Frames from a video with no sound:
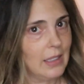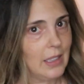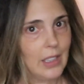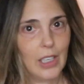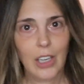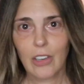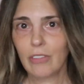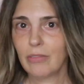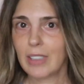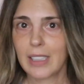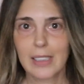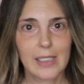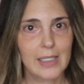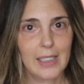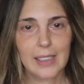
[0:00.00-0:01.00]

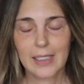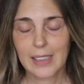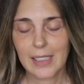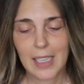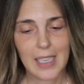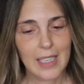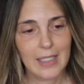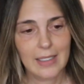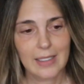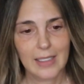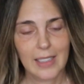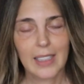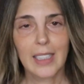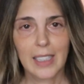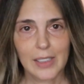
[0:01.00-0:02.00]

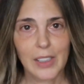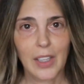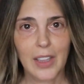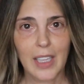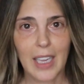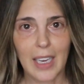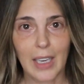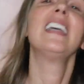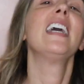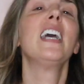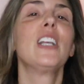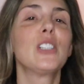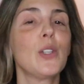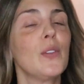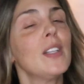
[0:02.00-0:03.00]
It's a thing.
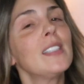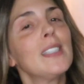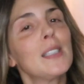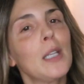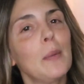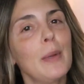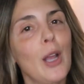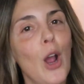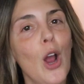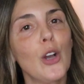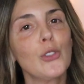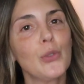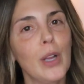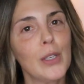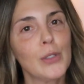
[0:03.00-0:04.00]
So this is going to be
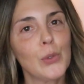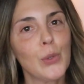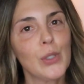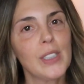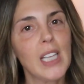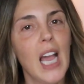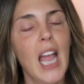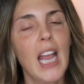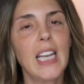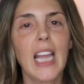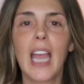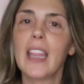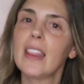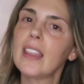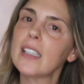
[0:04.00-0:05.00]
our drugstore side,
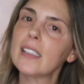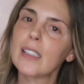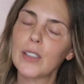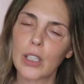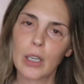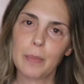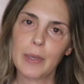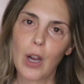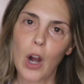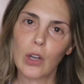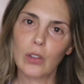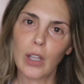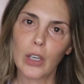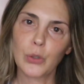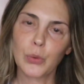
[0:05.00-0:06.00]
and this is going to be
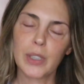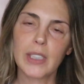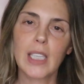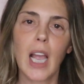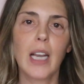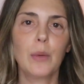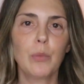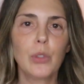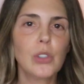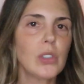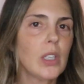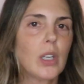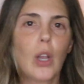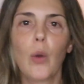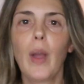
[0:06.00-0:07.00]
our luxury side, and we're
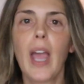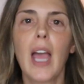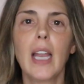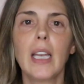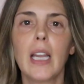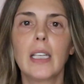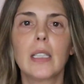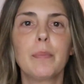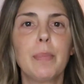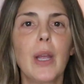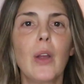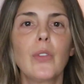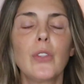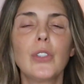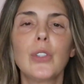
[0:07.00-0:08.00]
just going to go ahead and
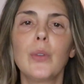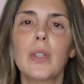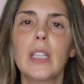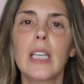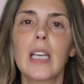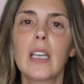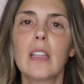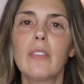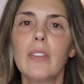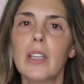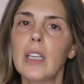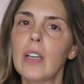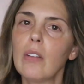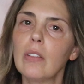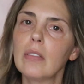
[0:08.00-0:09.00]
compare the two at the end of the
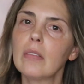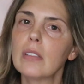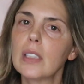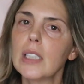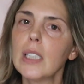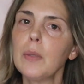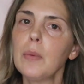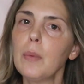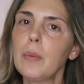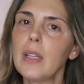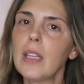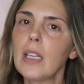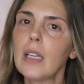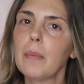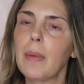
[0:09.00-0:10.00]
video and see what
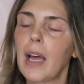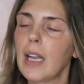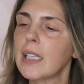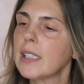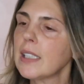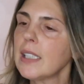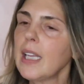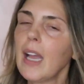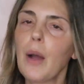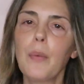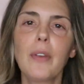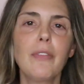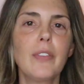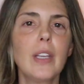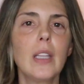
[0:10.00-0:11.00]
we think about it, see how
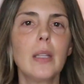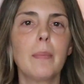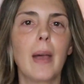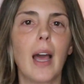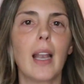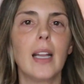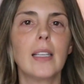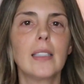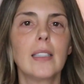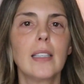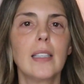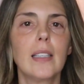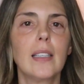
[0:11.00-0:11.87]
we feel about it.